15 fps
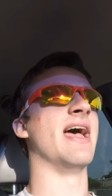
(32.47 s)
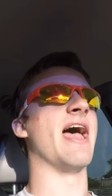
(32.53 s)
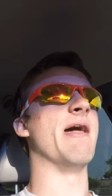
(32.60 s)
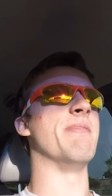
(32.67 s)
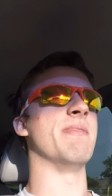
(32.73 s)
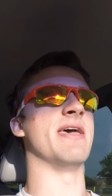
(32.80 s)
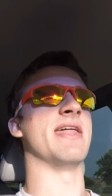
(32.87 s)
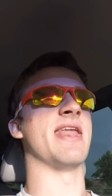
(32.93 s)

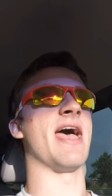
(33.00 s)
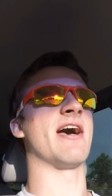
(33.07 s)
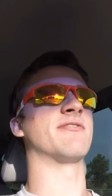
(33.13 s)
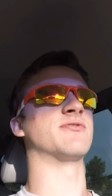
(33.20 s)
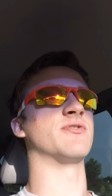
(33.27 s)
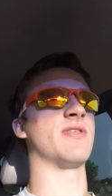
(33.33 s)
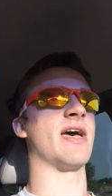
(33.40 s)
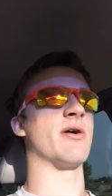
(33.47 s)
and then
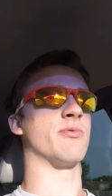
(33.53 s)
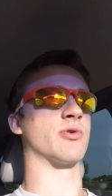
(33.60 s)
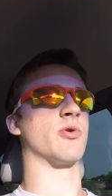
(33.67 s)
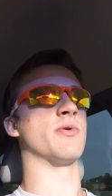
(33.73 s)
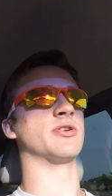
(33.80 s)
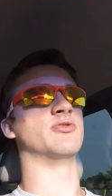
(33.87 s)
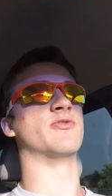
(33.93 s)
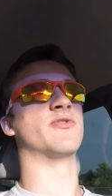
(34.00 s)
after that, we're
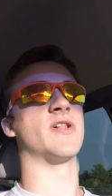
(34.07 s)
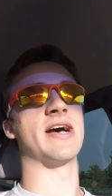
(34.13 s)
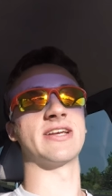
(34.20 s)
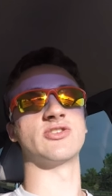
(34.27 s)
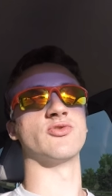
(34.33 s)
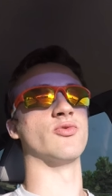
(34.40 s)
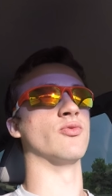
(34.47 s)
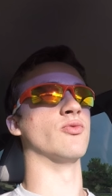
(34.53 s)
going to fly
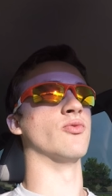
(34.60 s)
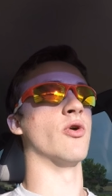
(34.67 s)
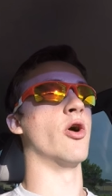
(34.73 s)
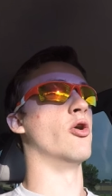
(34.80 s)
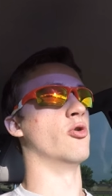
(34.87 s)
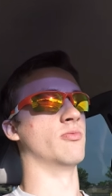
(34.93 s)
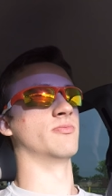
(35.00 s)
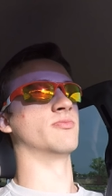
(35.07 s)
to
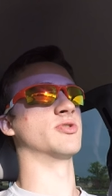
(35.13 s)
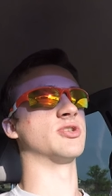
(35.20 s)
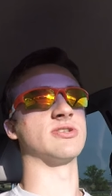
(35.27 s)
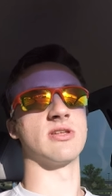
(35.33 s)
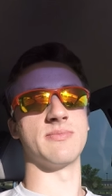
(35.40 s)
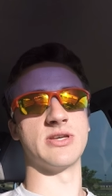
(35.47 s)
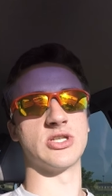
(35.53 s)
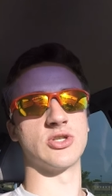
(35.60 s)
Rome, which is
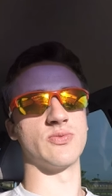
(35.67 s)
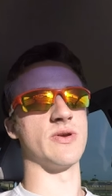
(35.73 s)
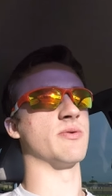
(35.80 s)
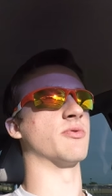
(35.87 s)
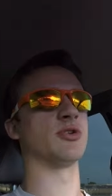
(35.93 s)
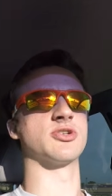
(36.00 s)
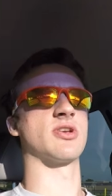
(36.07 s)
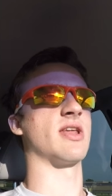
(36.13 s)
going to be sweet.
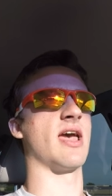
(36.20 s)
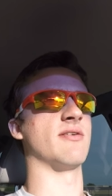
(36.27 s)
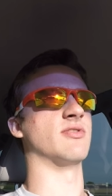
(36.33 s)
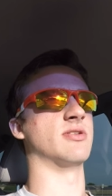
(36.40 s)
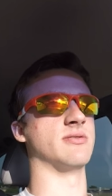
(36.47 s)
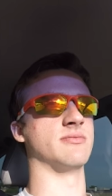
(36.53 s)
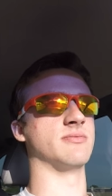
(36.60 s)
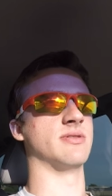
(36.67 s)
We're just going to have
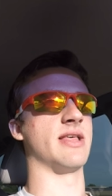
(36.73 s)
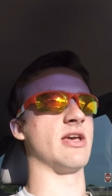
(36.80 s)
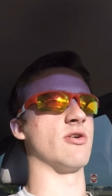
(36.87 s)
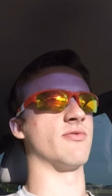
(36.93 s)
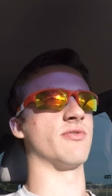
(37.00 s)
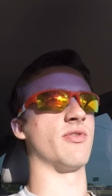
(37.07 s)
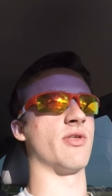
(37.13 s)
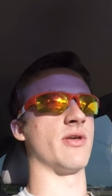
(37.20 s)
a
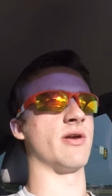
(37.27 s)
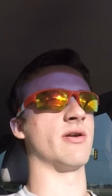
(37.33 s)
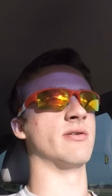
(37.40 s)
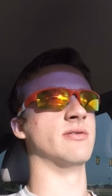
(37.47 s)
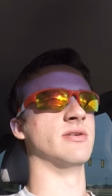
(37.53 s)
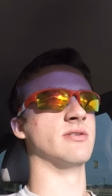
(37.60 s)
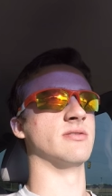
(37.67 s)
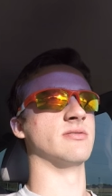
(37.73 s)
layover there.
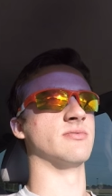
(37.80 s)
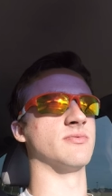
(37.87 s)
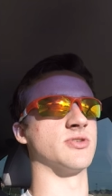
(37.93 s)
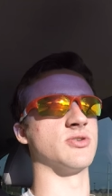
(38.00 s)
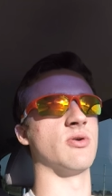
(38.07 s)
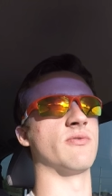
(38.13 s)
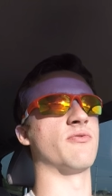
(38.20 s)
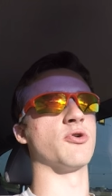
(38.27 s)

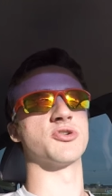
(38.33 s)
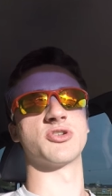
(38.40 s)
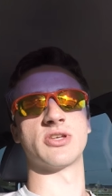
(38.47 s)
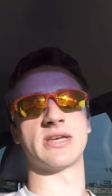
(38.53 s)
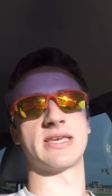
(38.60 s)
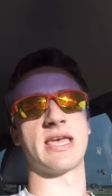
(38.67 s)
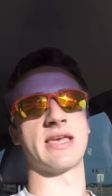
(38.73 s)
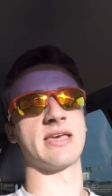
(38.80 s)
So
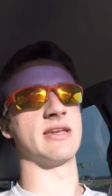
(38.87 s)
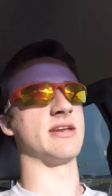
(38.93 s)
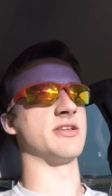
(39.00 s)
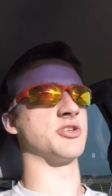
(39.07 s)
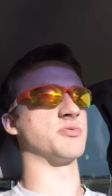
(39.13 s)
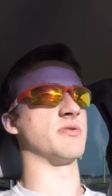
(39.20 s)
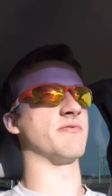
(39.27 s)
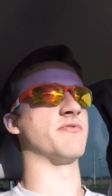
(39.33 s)
unfortunately, I can't get
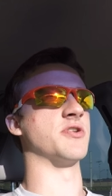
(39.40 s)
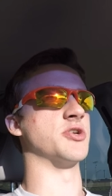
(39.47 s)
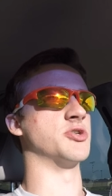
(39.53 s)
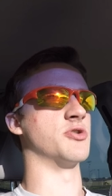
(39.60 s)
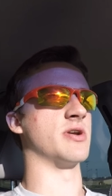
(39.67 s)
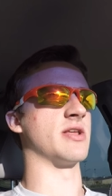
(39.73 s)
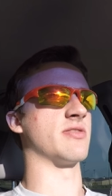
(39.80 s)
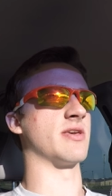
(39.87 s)
any sweet footage
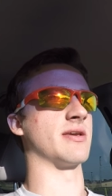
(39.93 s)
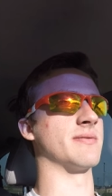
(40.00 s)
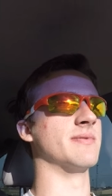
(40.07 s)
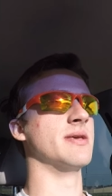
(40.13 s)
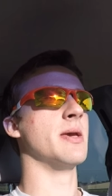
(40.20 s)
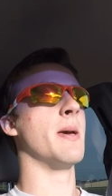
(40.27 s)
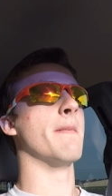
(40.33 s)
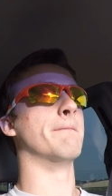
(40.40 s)
or anything.
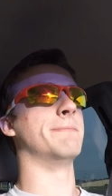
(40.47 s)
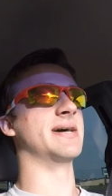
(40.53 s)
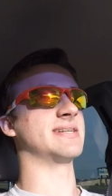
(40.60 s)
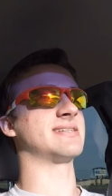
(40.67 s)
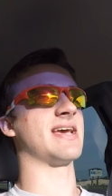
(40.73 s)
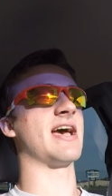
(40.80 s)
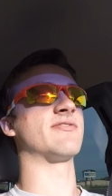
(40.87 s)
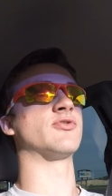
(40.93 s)

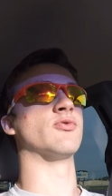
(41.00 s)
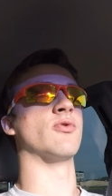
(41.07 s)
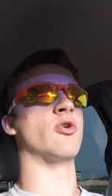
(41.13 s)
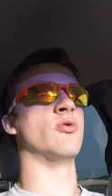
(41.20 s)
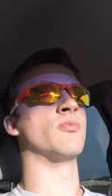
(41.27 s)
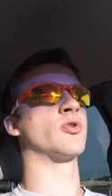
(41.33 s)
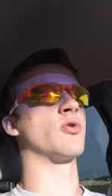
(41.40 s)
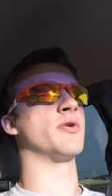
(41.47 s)
But after
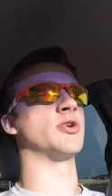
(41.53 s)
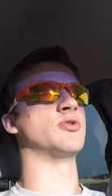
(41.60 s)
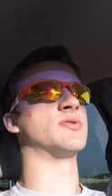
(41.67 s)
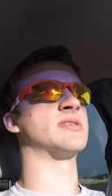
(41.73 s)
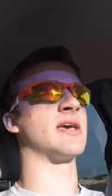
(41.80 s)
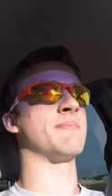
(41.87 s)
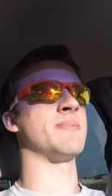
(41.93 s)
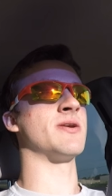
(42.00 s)
Rome, we're going to
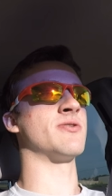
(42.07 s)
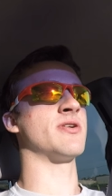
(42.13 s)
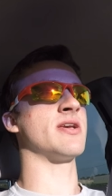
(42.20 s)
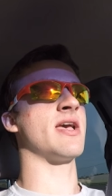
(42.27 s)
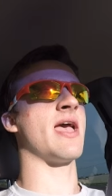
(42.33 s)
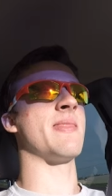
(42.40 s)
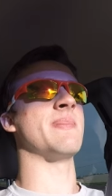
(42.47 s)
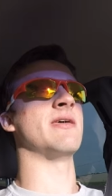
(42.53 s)

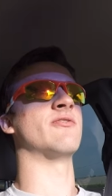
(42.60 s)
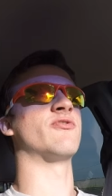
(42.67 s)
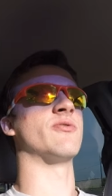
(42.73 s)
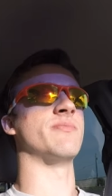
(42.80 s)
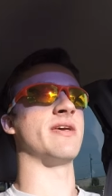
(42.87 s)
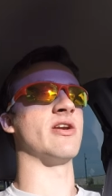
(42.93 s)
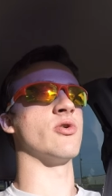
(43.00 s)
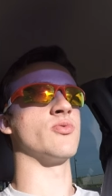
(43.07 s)
Serbia, and then
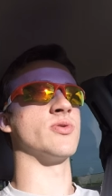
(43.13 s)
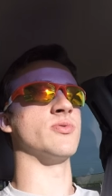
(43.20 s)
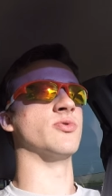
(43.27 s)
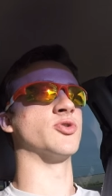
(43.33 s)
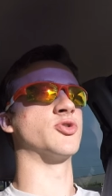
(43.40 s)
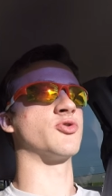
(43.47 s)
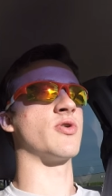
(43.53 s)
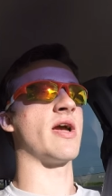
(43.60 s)
from there, we
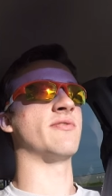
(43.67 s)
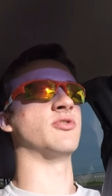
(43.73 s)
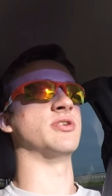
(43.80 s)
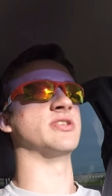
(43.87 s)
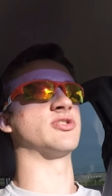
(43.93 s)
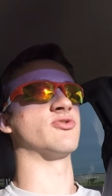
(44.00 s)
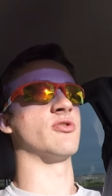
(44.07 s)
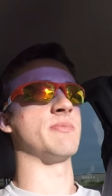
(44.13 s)
will travel
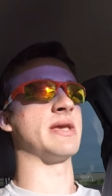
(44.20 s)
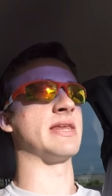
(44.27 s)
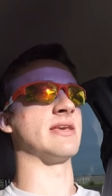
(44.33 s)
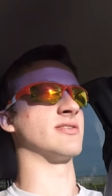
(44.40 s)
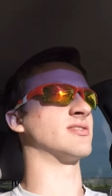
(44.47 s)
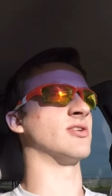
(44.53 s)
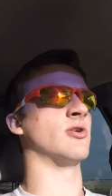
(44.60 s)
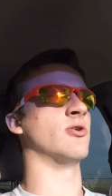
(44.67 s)
into Romania.
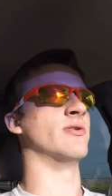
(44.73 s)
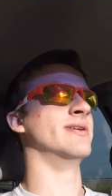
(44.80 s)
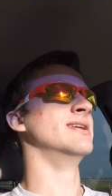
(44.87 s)
So